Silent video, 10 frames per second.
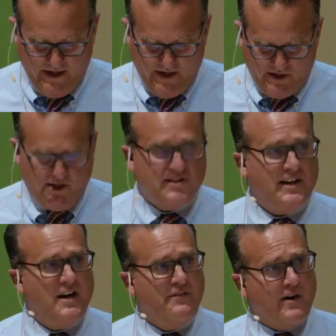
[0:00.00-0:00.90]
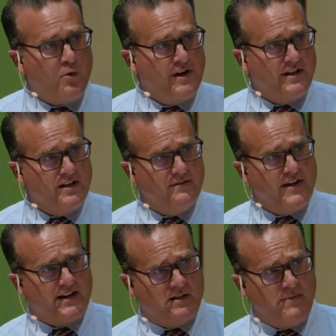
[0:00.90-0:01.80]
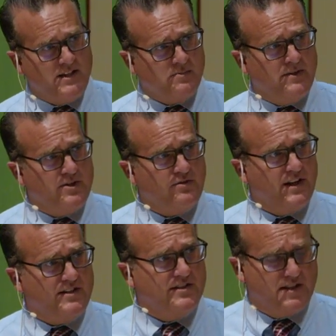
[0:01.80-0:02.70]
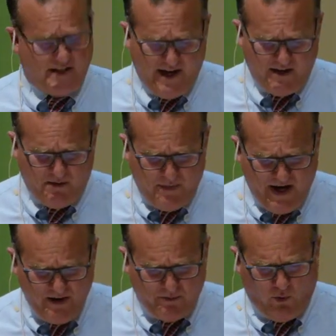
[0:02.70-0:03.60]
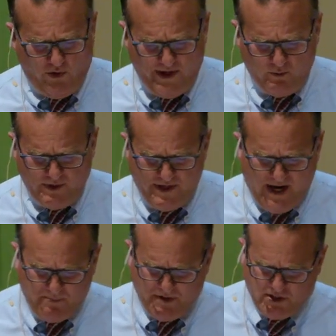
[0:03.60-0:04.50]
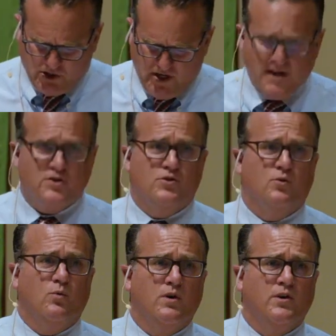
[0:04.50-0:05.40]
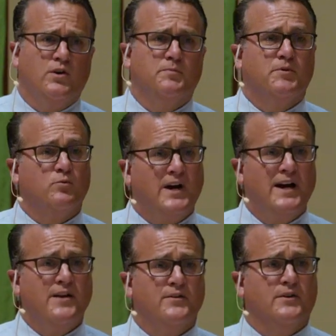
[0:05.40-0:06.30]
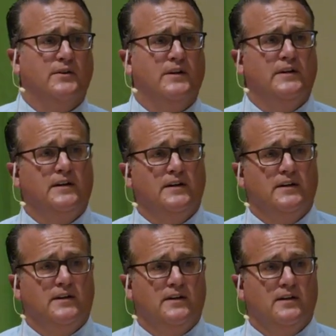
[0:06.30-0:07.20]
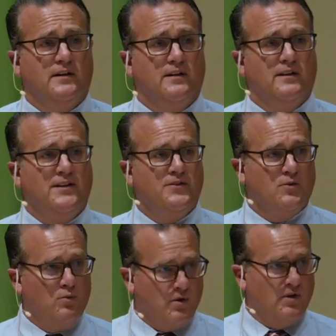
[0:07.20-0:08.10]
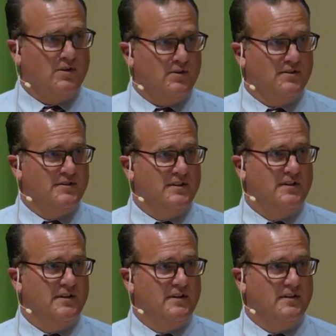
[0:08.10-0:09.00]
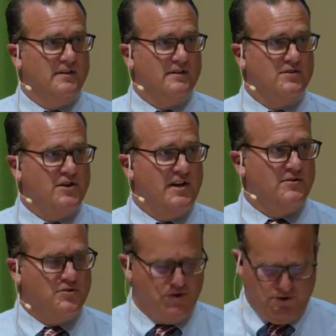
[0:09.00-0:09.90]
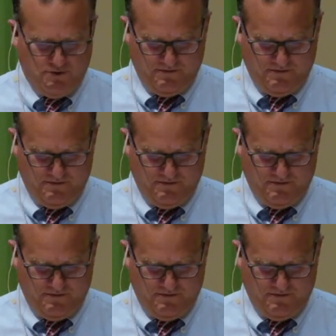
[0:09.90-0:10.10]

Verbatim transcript: She said, If I were to give that commencement address today, the main point would not be change the world, but rather let the world change you.